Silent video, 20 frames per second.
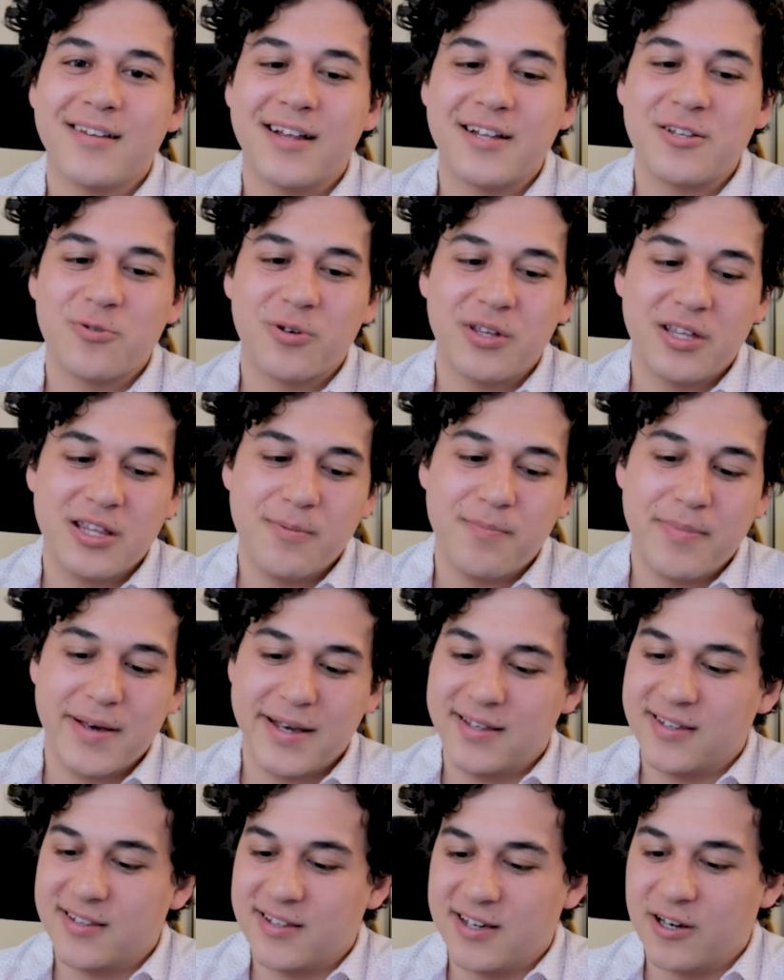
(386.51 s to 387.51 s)
That's really the
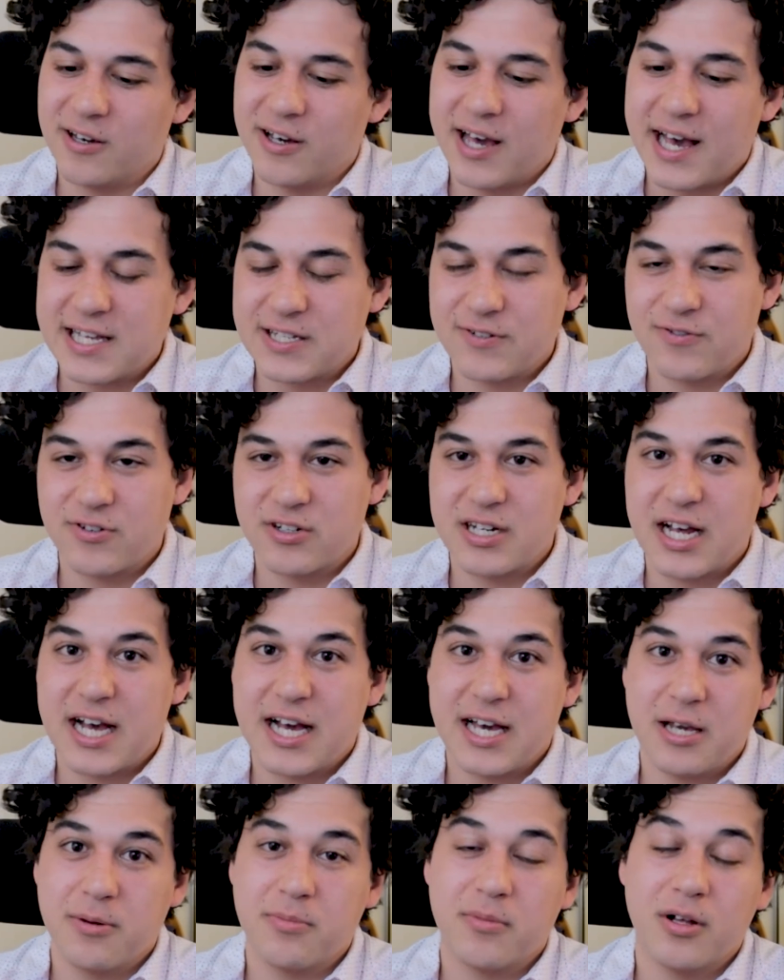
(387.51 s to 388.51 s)
big thing. Ask for
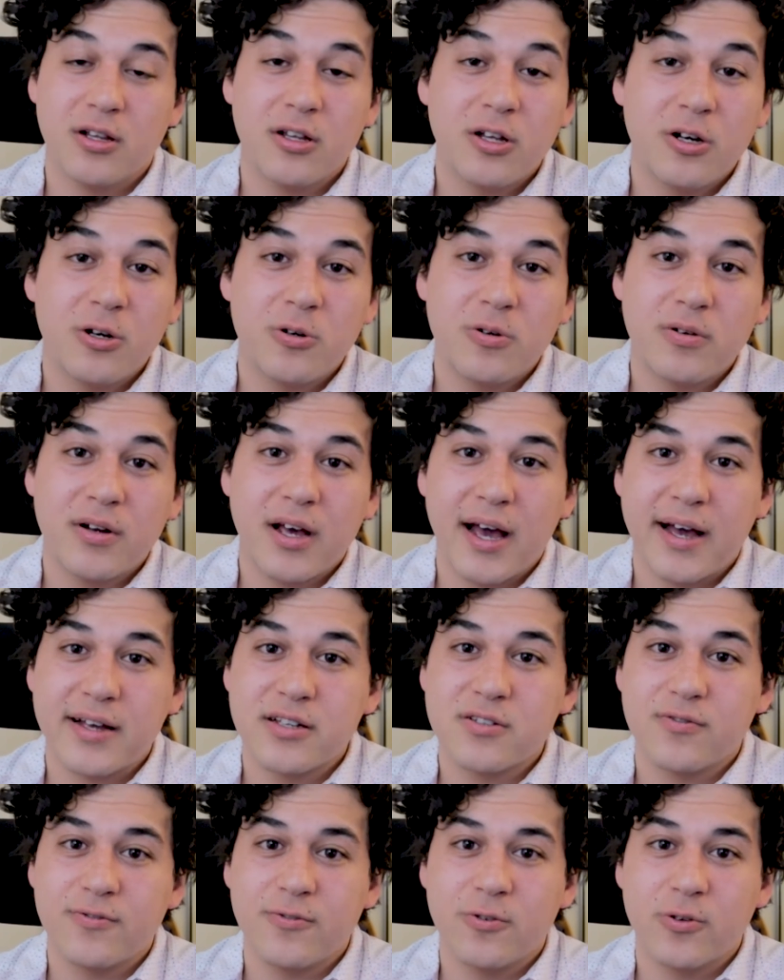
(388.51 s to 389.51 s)
time alone.
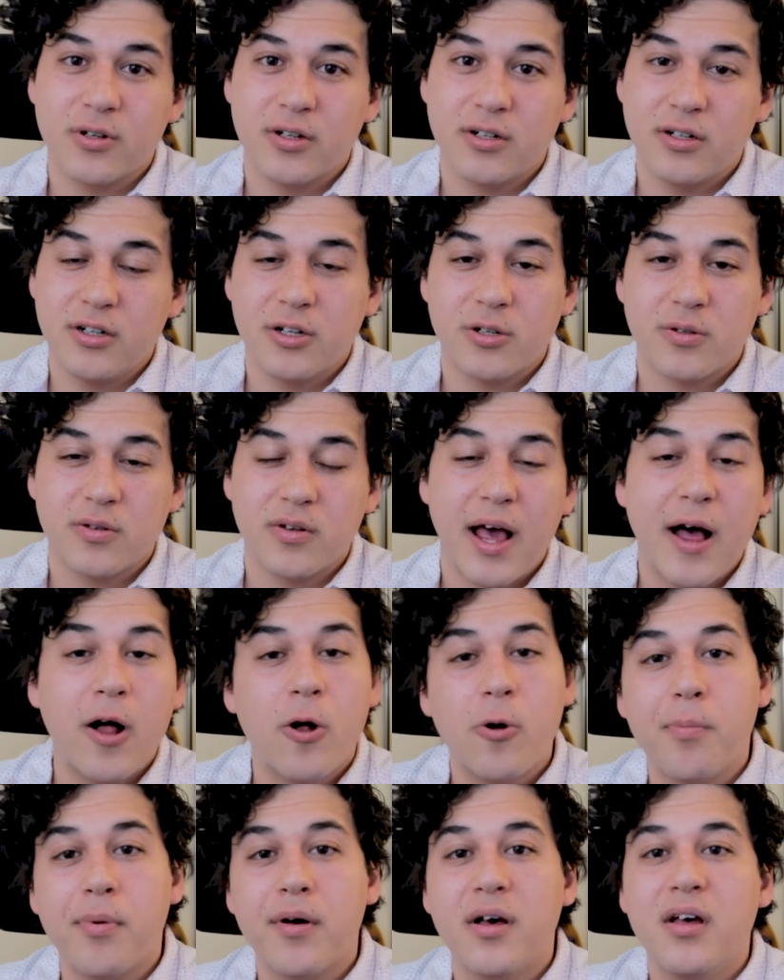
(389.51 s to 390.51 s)
Ask for
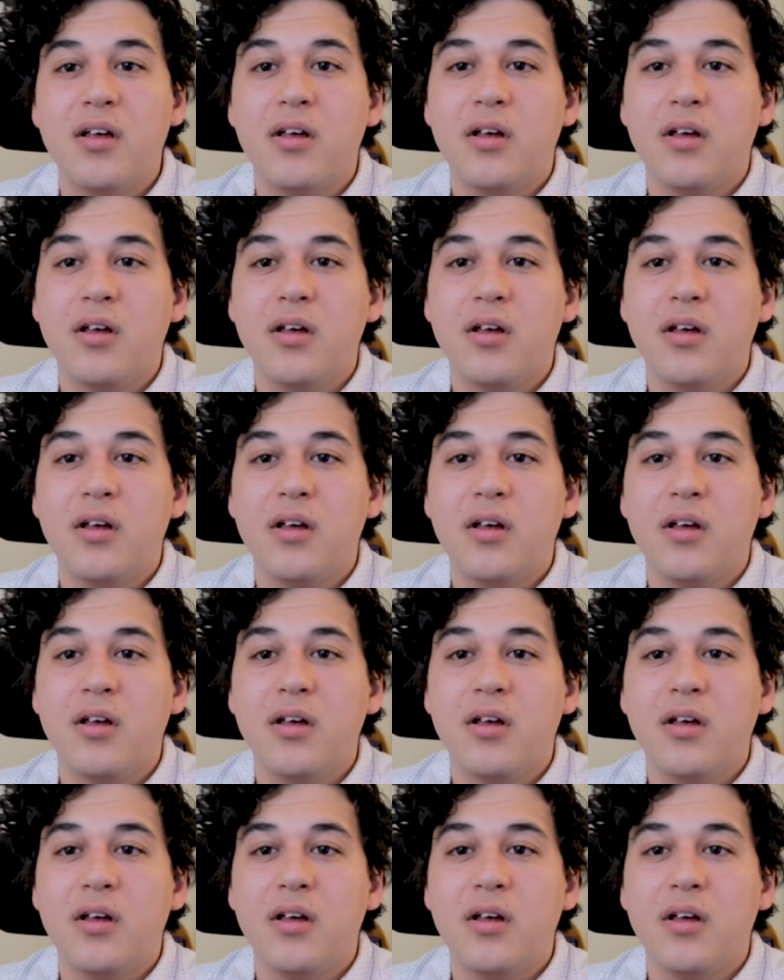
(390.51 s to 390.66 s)
help.